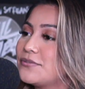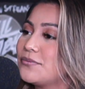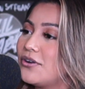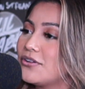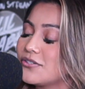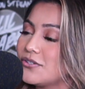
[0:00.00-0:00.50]
we're
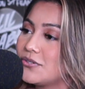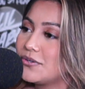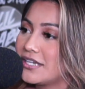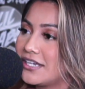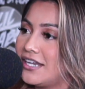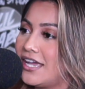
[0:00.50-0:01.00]
also
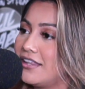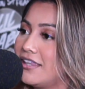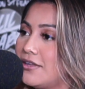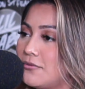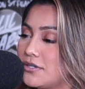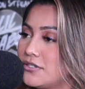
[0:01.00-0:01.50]
doing an
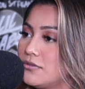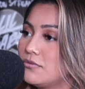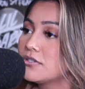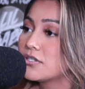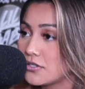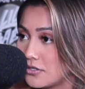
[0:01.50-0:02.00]
LA one
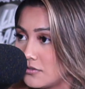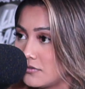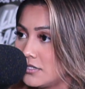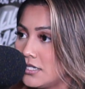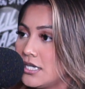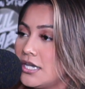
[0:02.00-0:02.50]
soon.